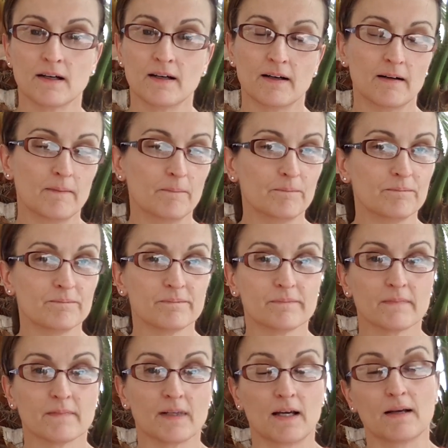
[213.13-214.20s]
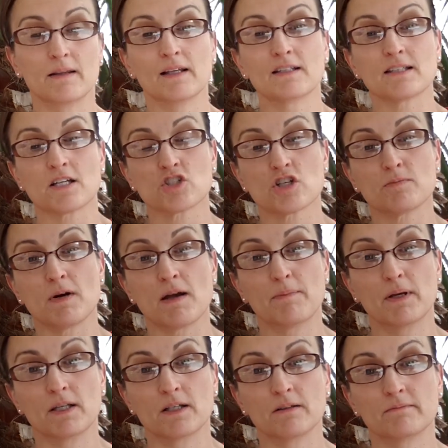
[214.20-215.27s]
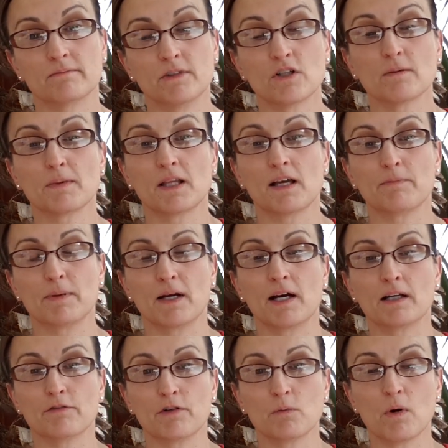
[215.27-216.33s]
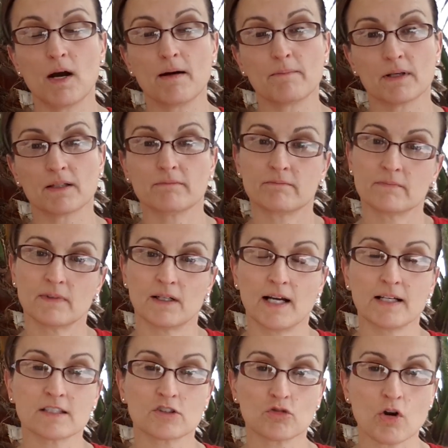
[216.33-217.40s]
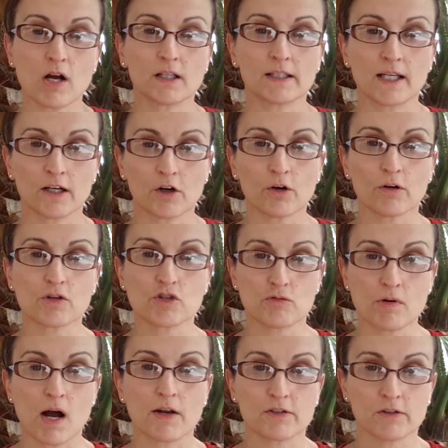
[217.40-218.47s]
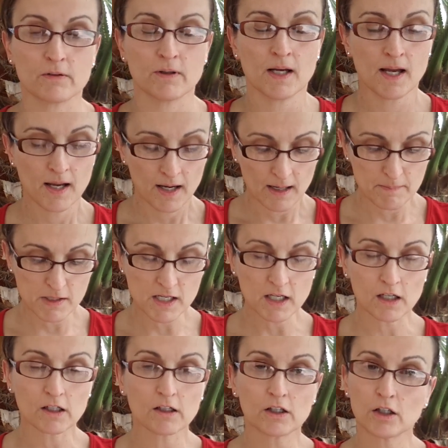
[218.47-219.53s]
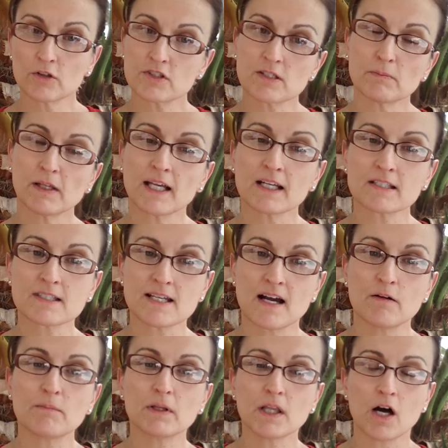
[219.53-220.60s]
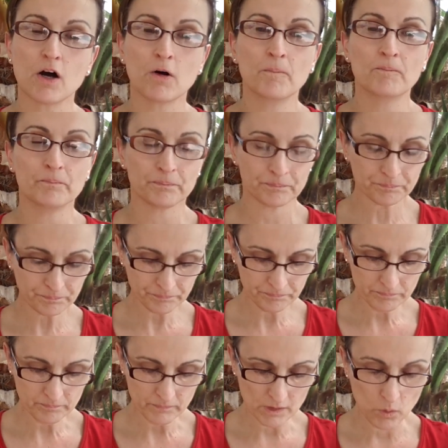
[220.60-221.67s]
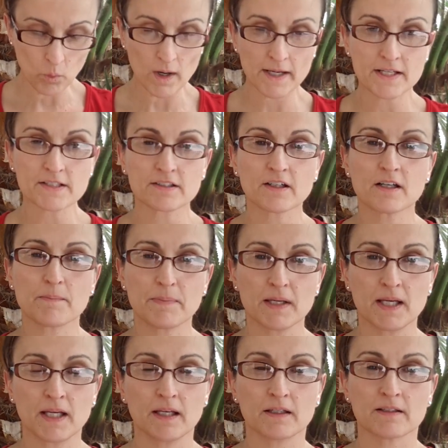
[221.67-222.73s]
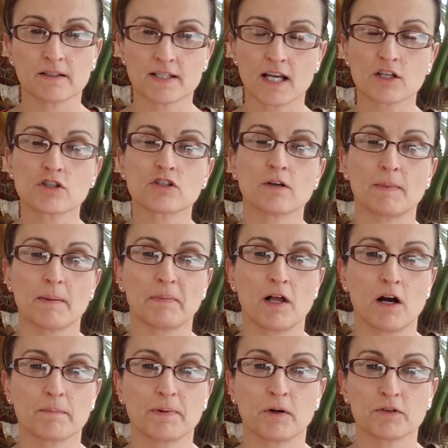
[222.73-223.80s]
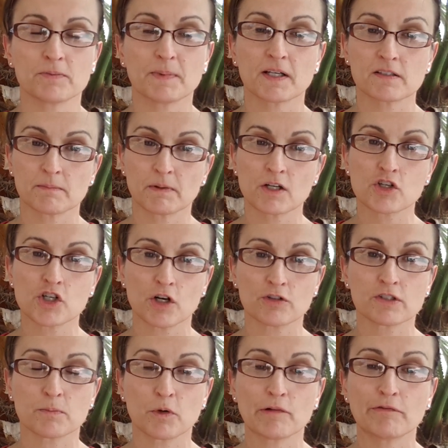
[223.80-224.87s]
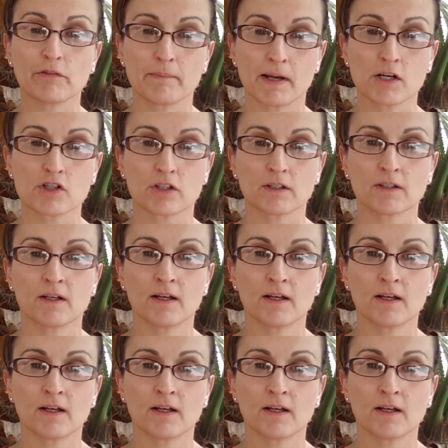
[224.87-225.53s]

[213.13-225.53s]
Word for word: Um, at least that's just my opinion. You can be left behind if you want, but I strongly encourage you not to. I'm going to include some links down below. One is going to be that takes you to my blog post because I'm going to share some more information